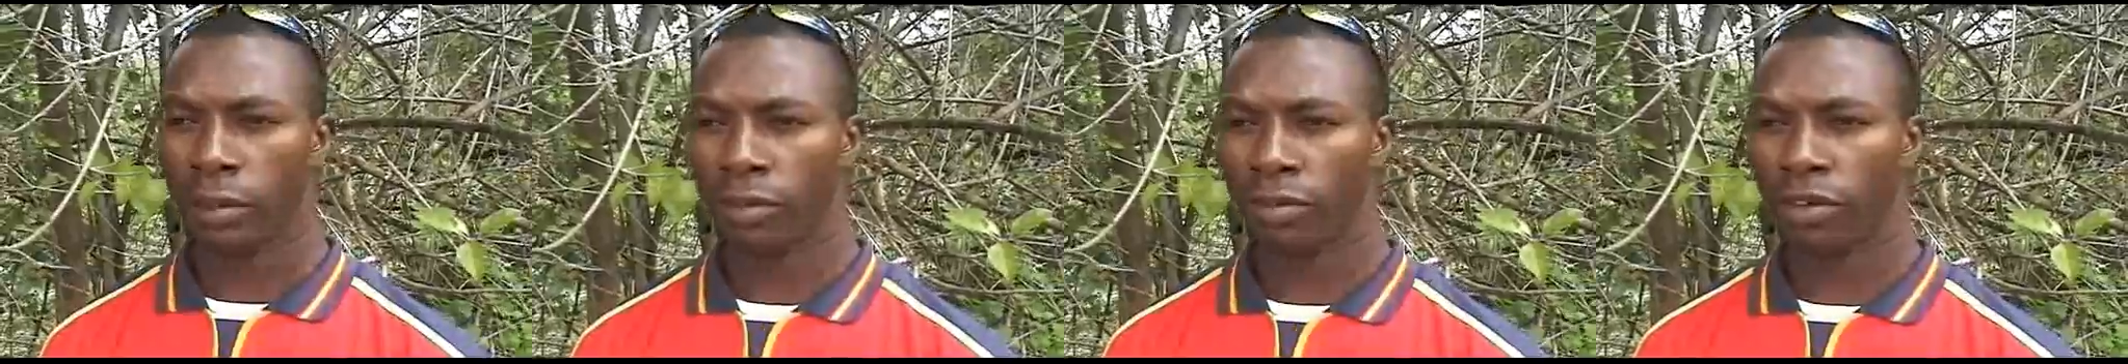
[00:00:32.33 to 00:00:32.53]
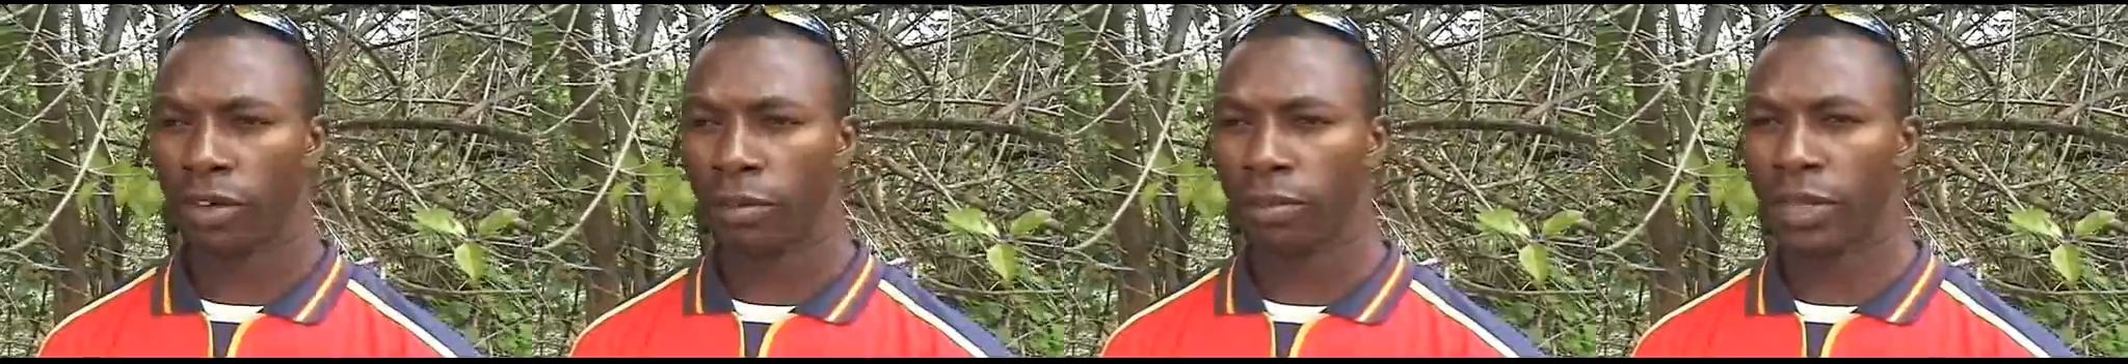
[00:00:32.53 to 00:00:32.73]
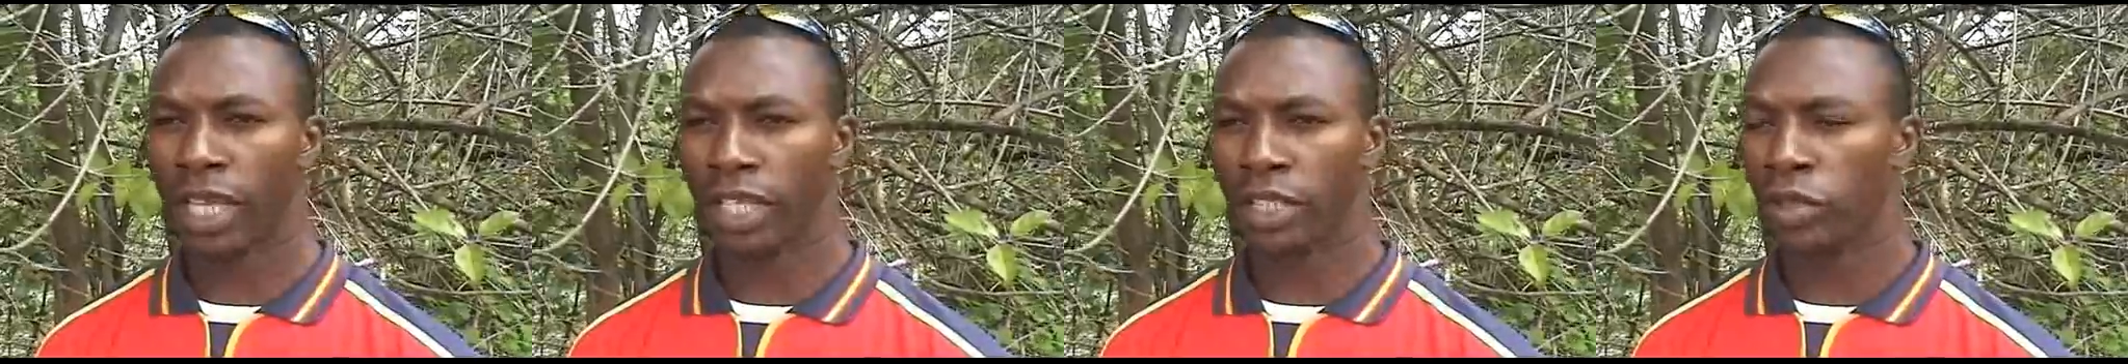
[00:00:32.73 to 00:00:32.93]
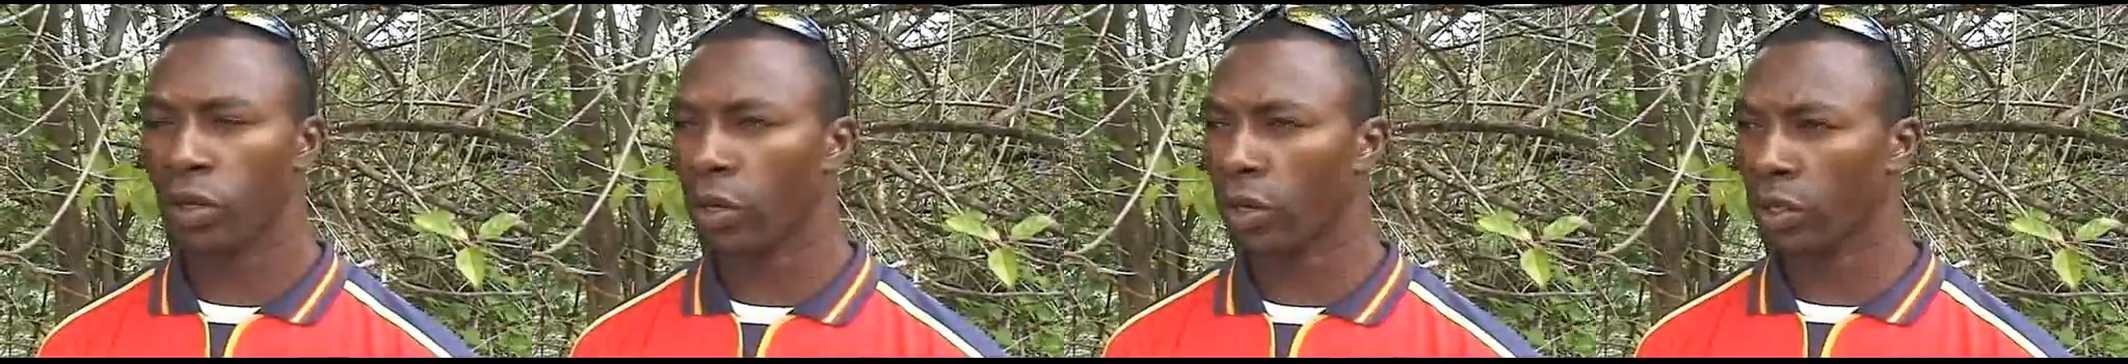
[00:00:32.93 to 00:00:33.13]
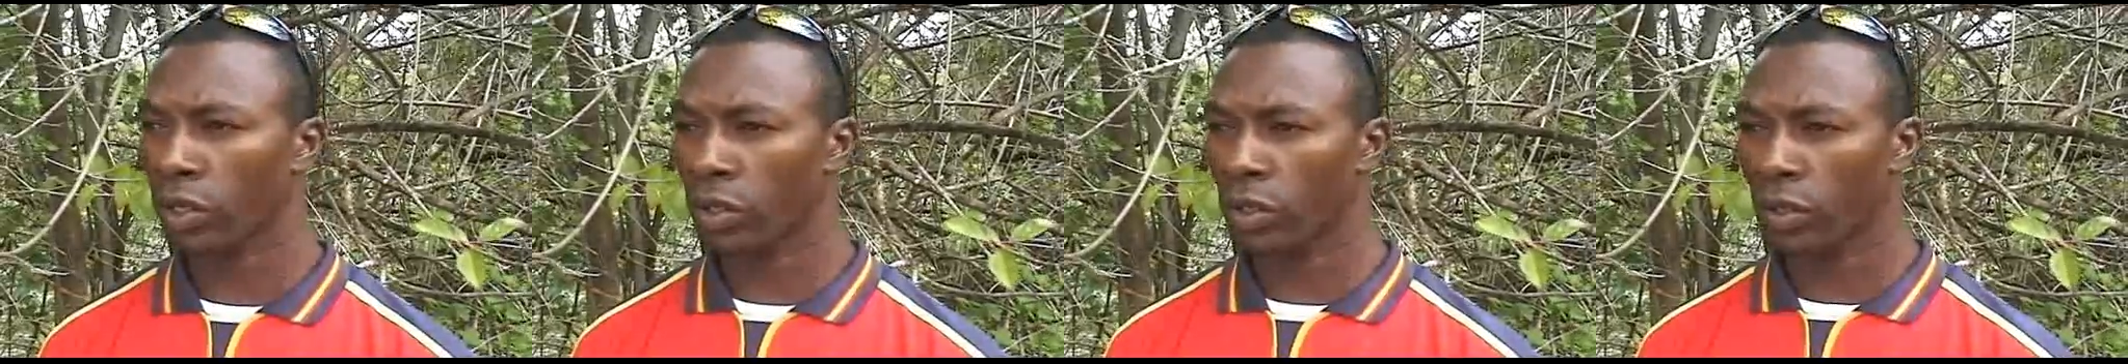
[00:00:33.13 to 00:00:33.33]
from that
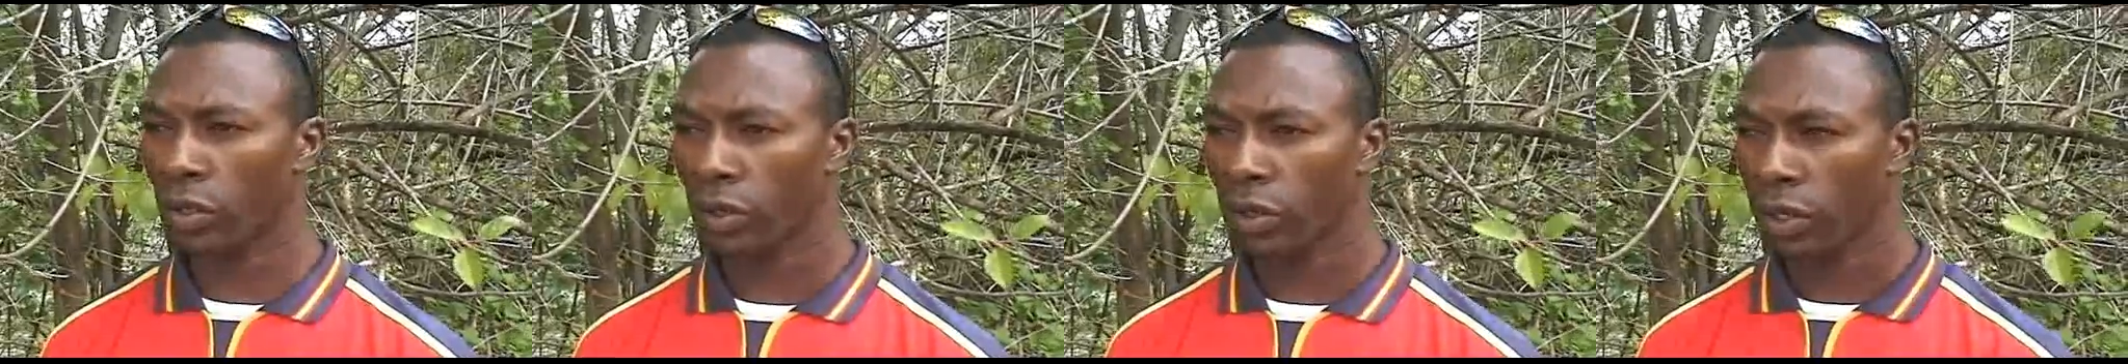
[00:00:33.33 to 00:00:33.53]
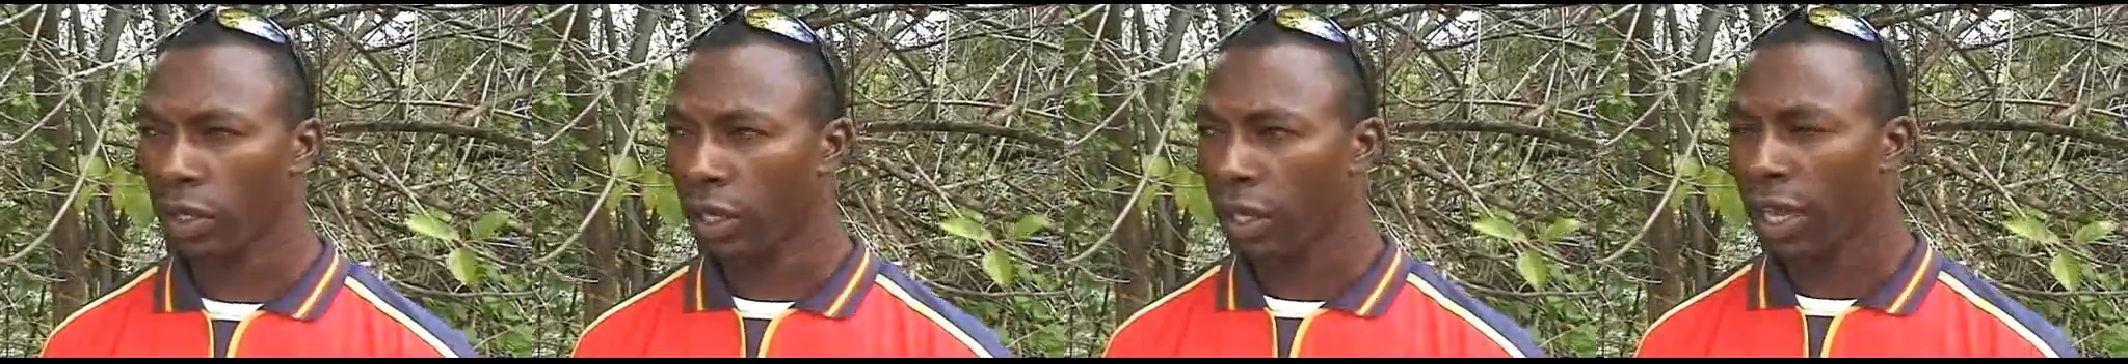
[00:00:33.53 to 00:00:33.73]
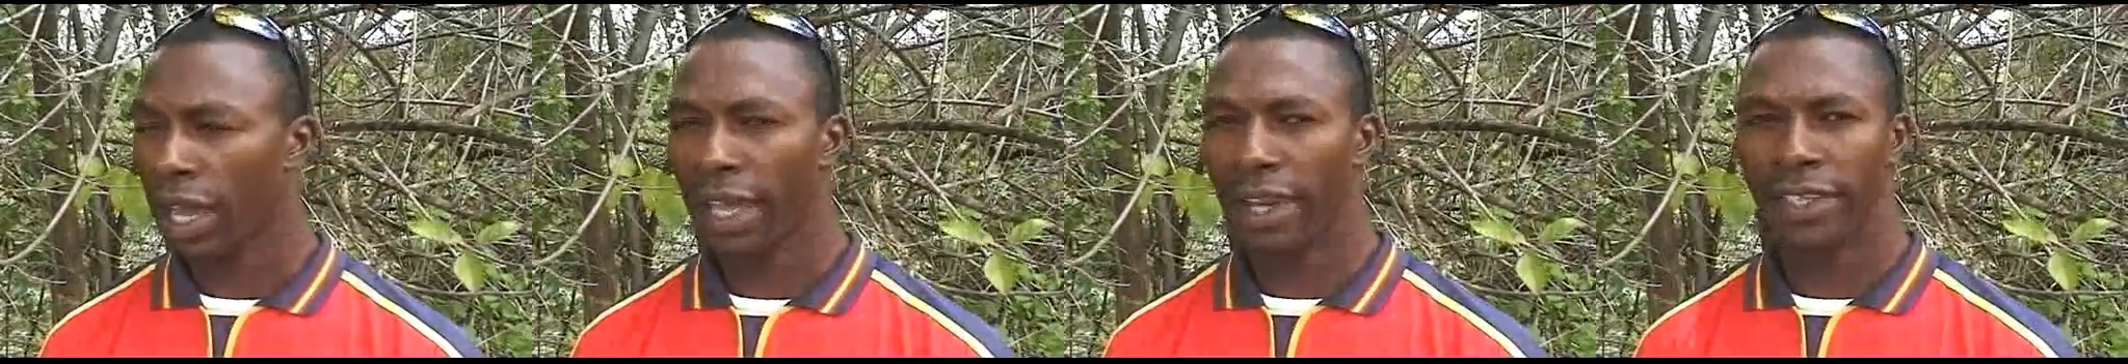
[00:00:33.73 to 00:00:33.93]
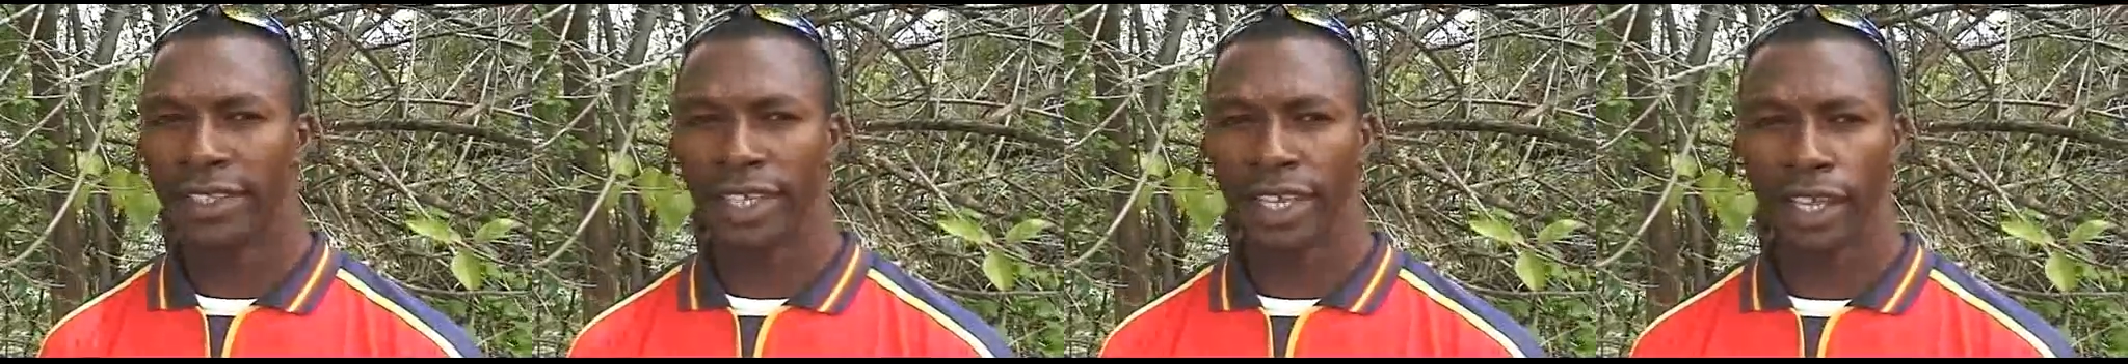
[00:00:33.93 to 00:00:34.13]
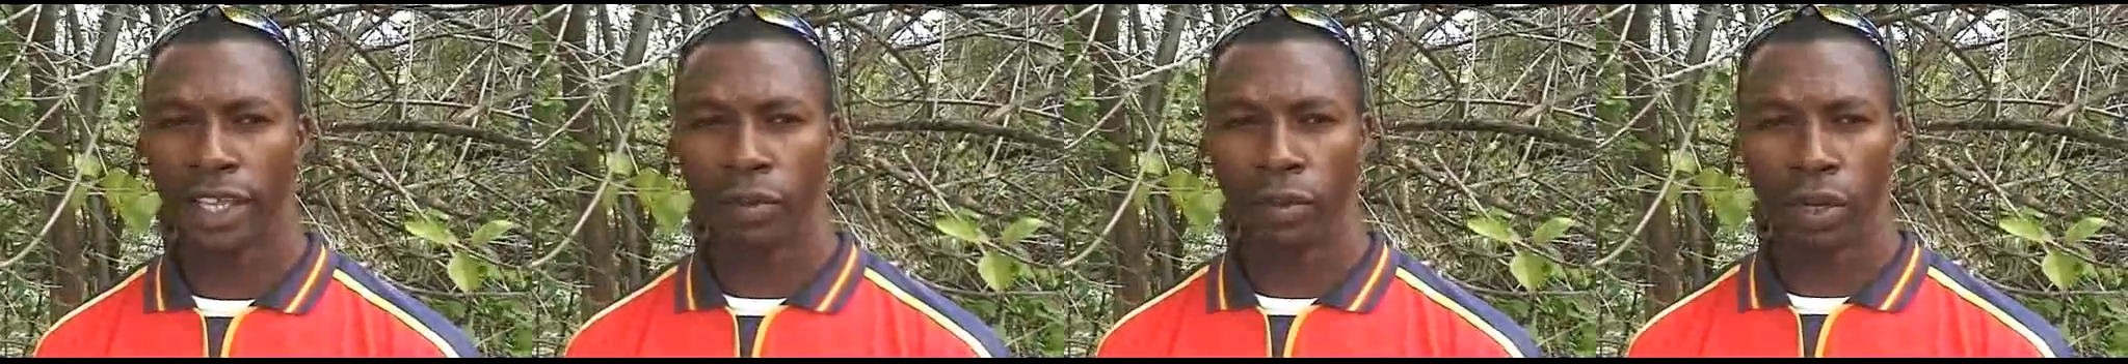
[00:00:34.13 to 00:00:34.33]
talk, I
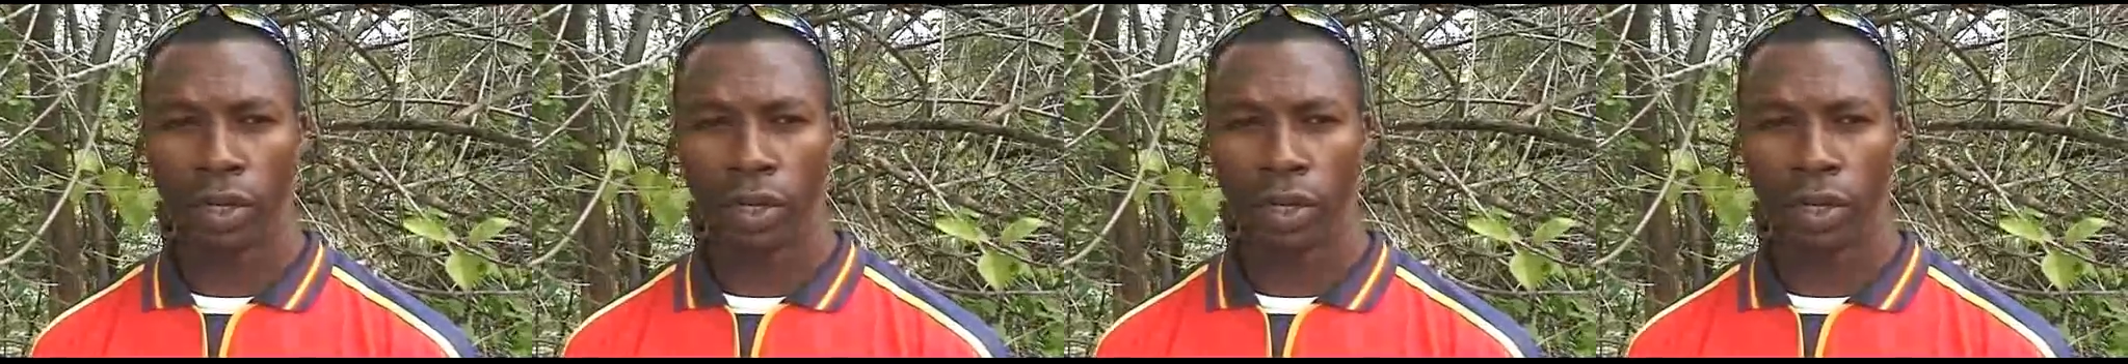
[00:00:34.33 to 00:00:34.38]
decided,